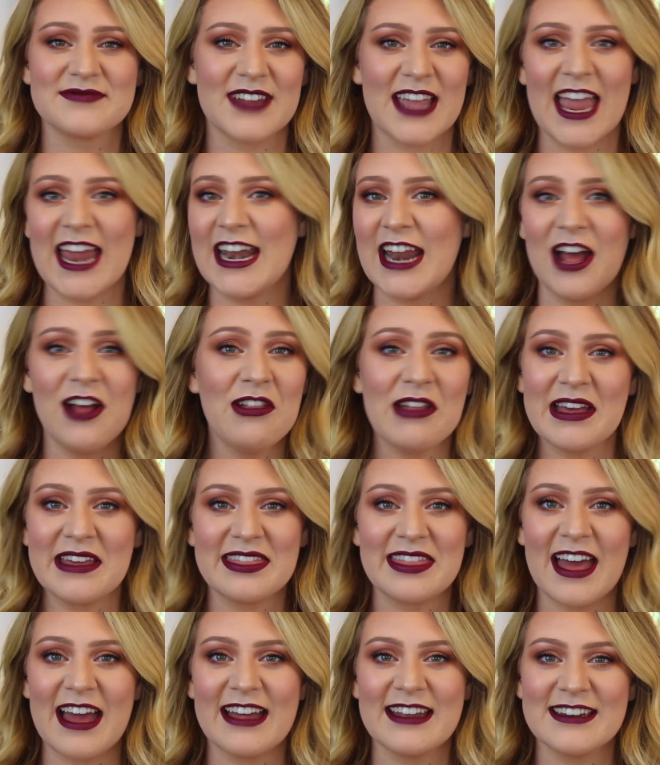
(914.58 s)
head out
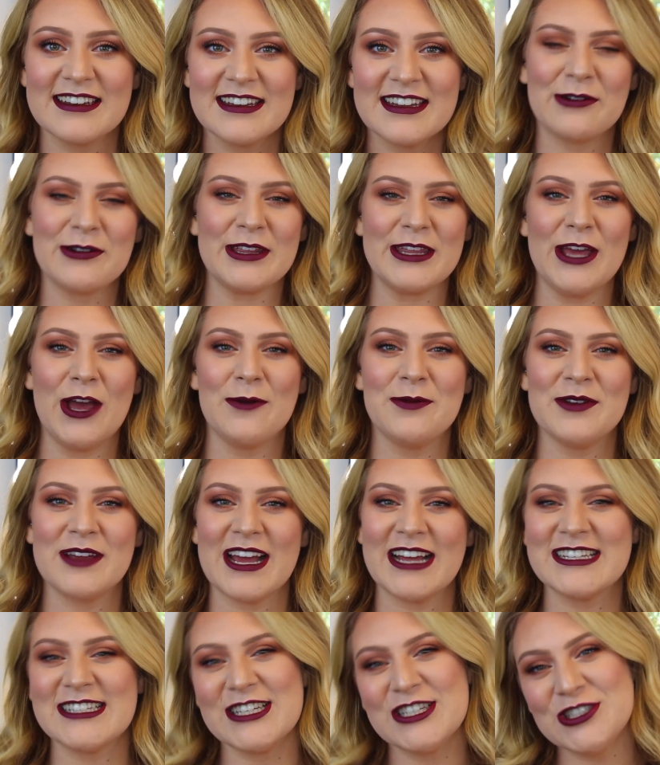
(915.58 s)
like that. I really hope you
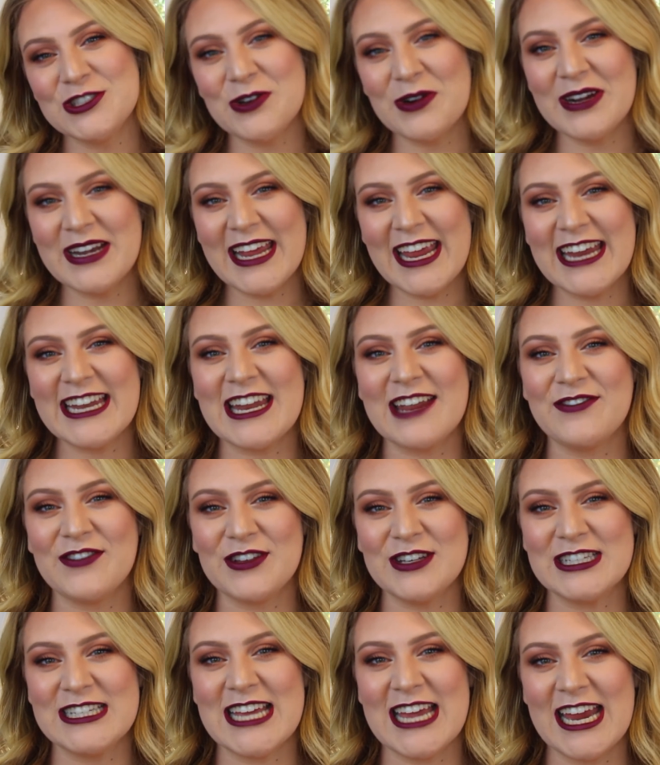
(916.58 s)
guys enjoyed it, and if
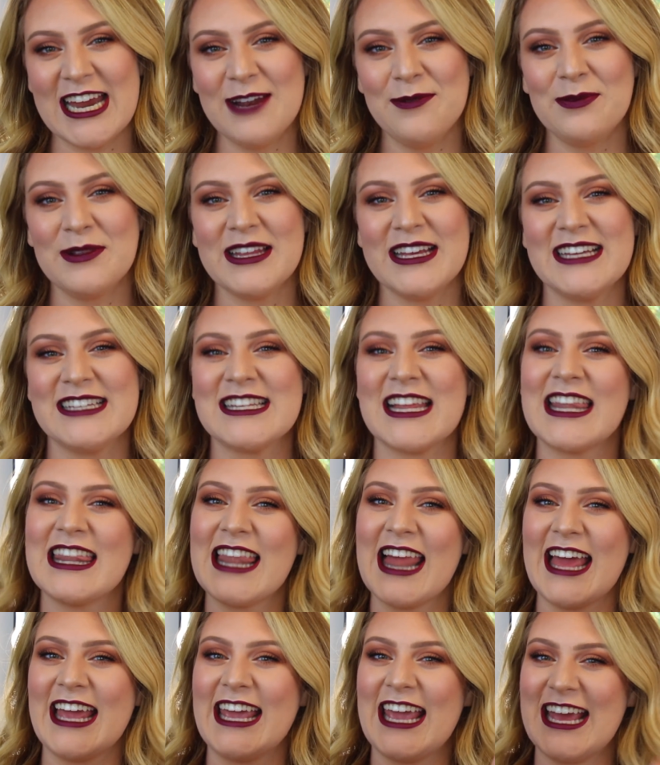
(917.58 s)
you did, please
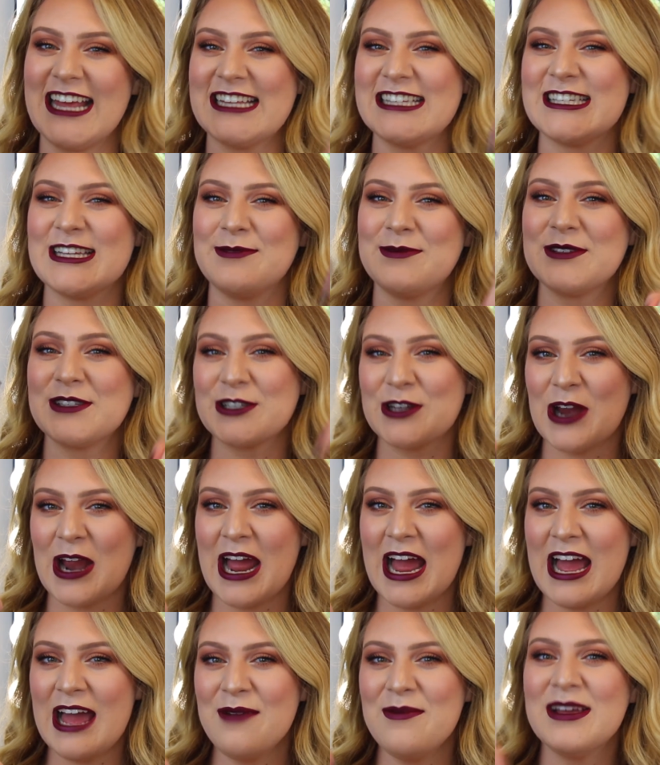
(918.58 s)
like and
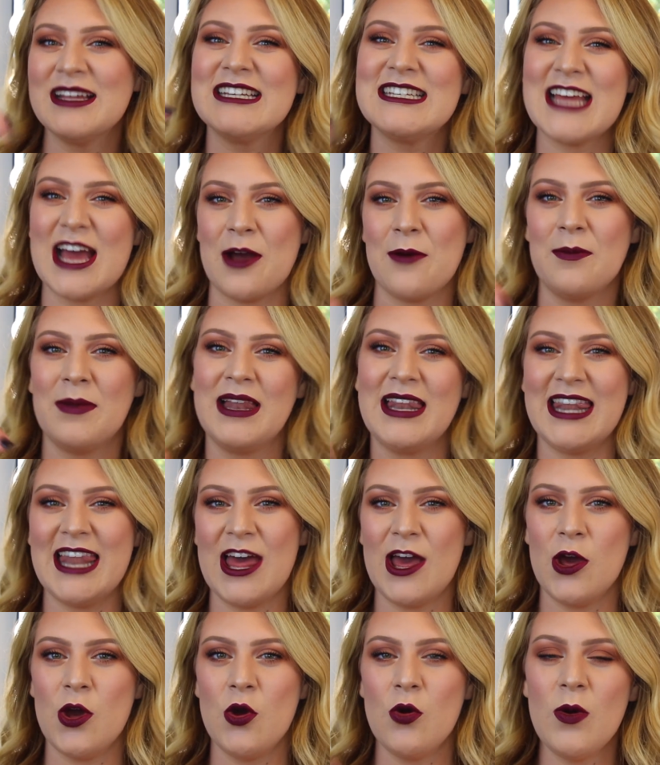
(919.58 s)
subscribe down
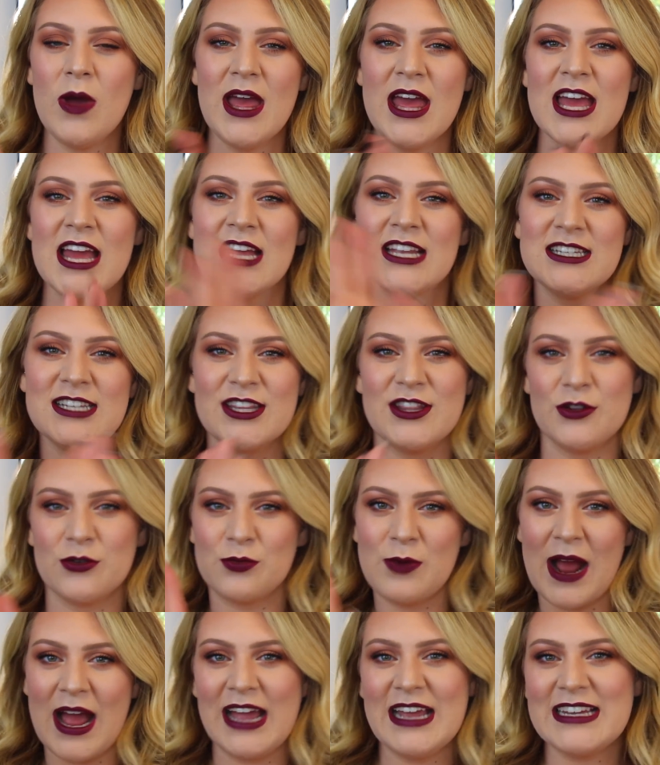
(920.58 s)
below to the
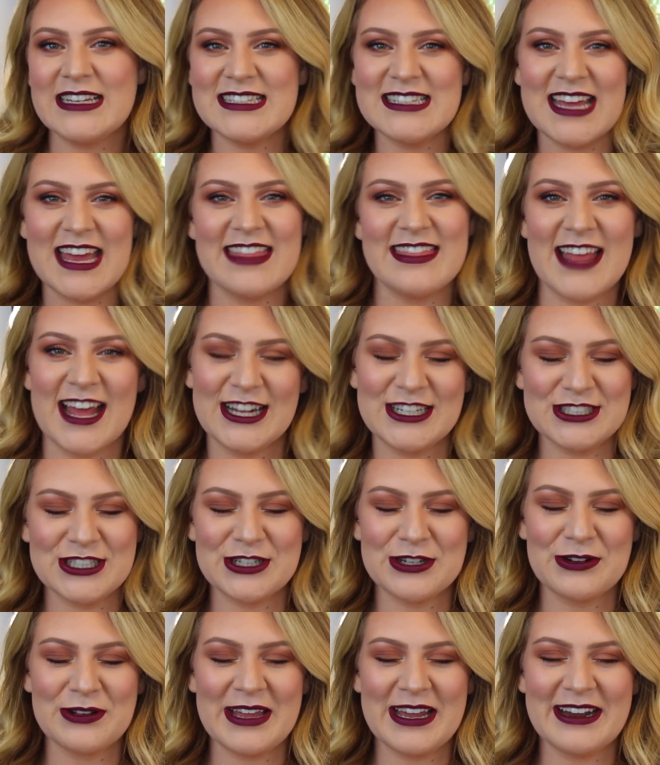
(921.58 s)
right in that
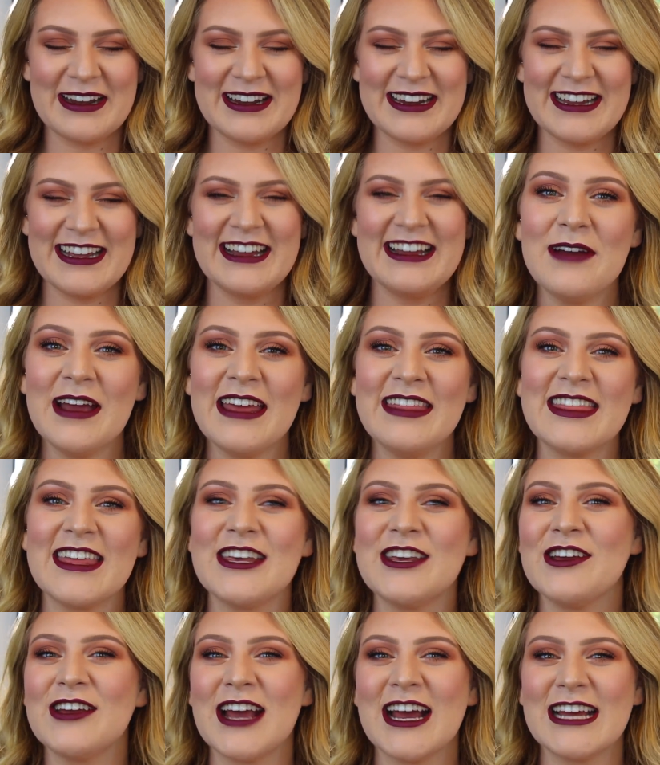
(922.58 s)
general area. Anyway,
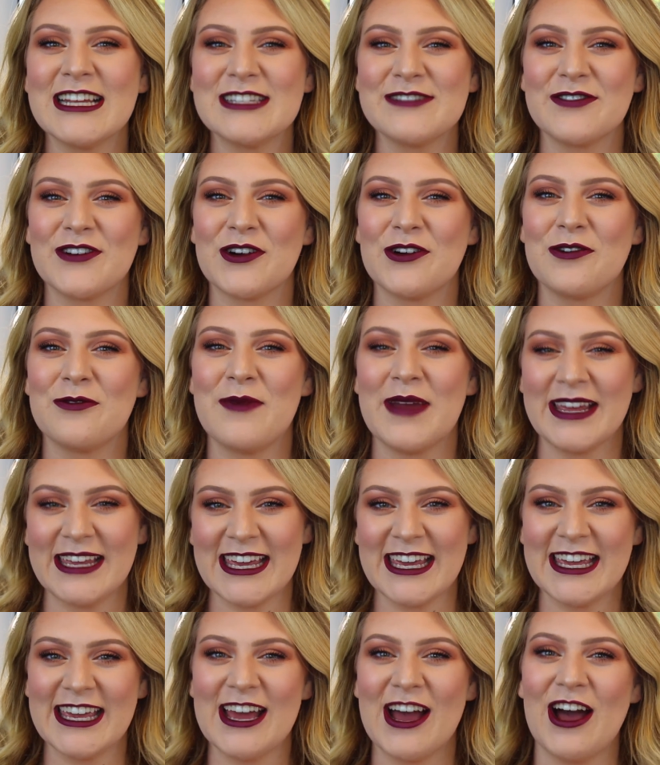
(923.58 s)
thank you guys for
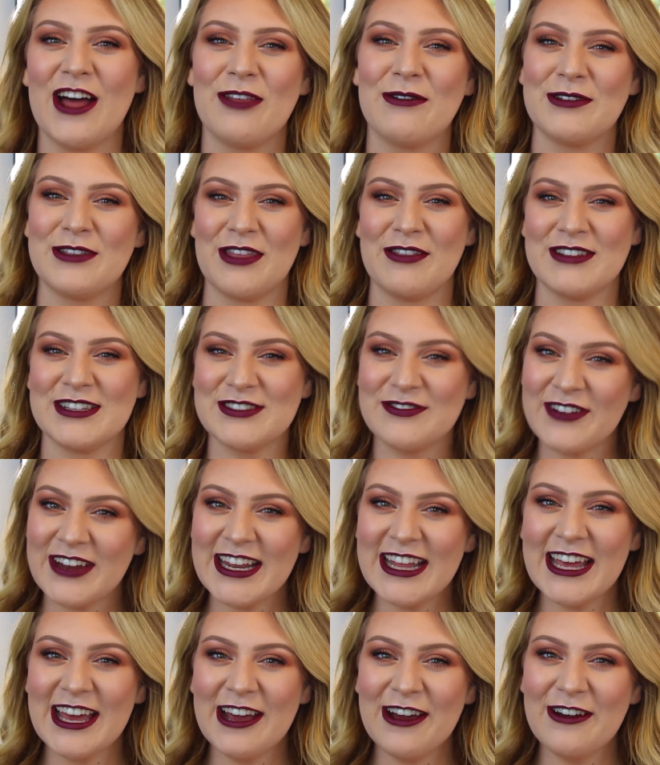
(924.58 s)
making it all the way through this
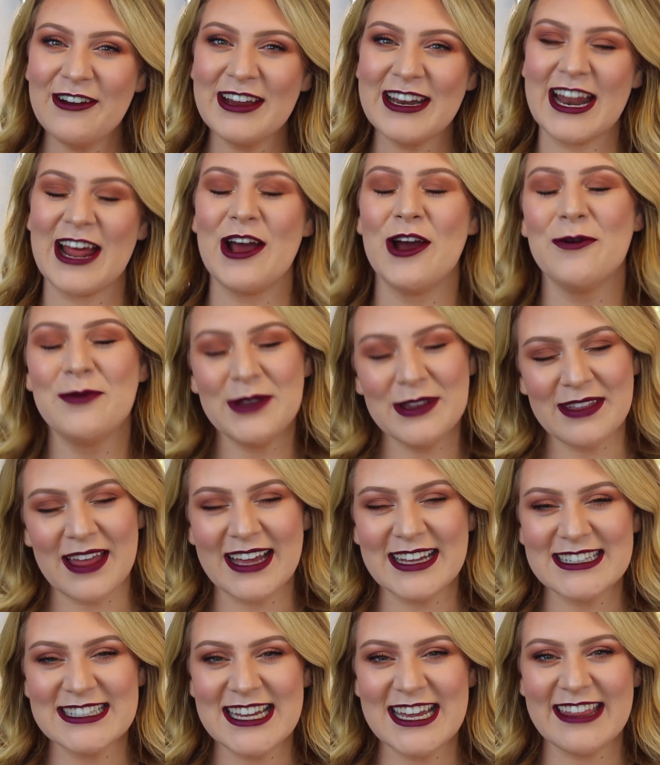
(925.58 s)
video, and I hope you
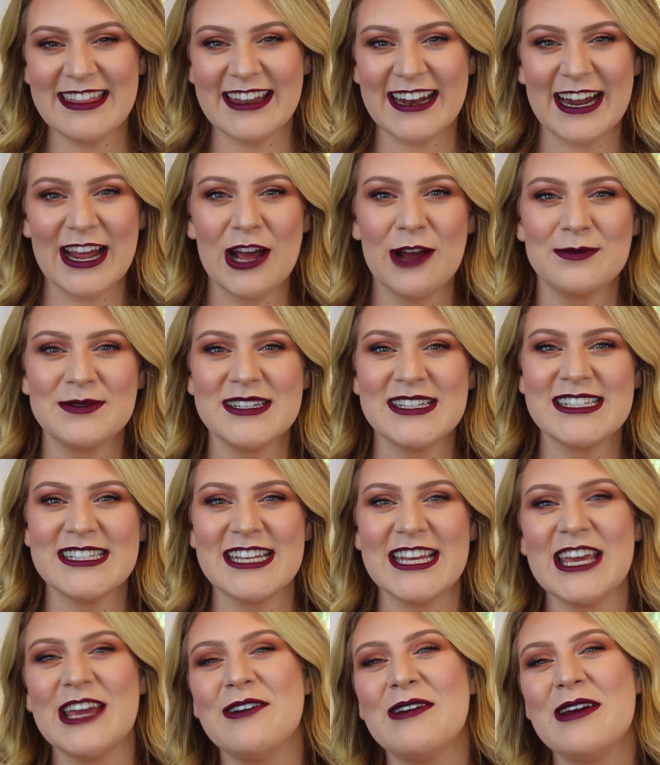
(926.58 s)
liked it, and then I hope to
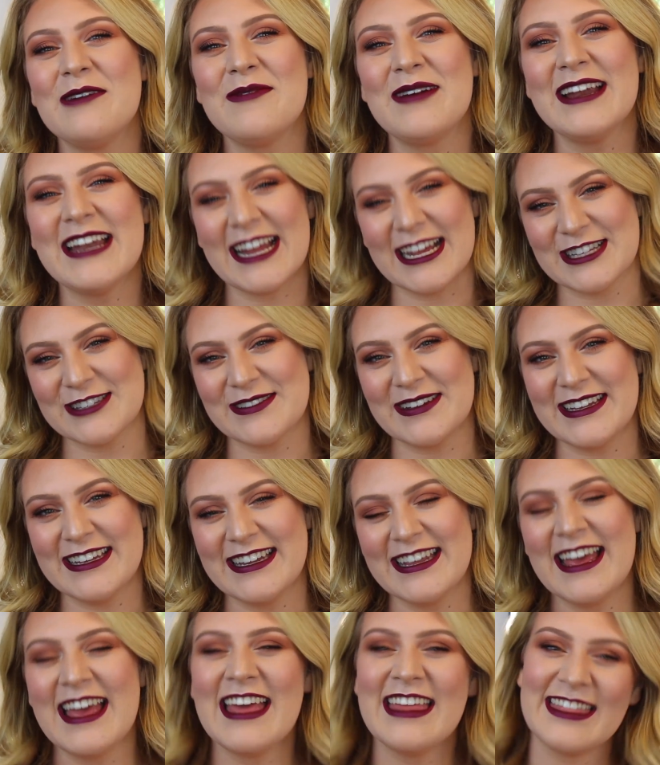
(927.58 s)
see you in my next one.
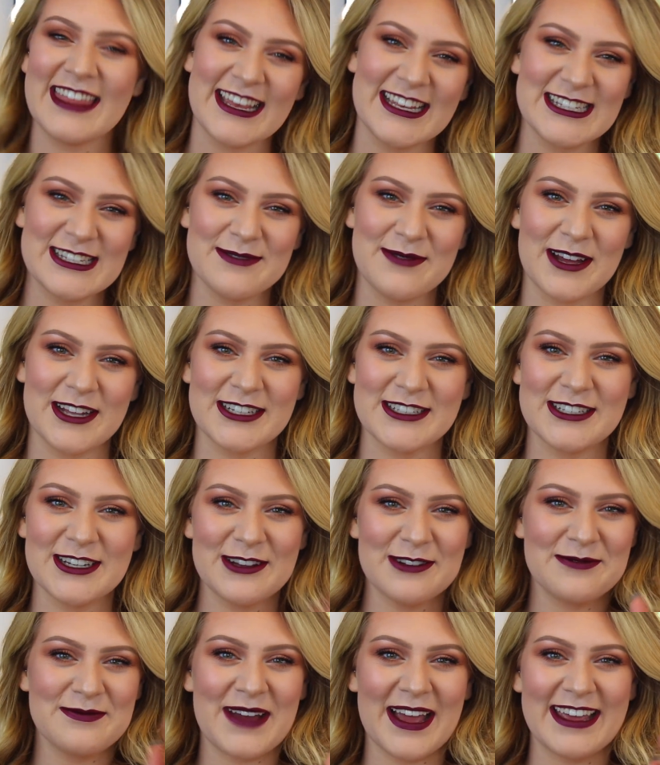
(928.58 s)
Thanks so much.
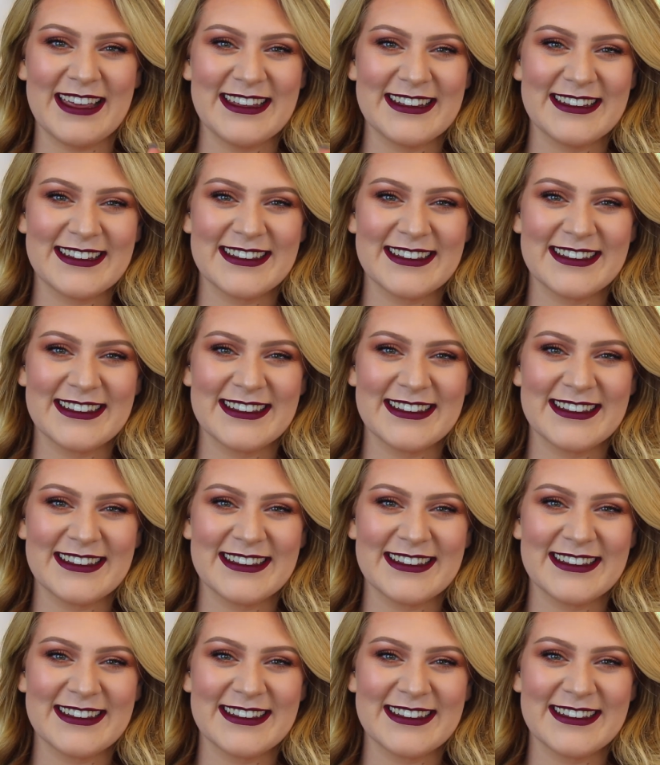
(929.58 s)
Bye.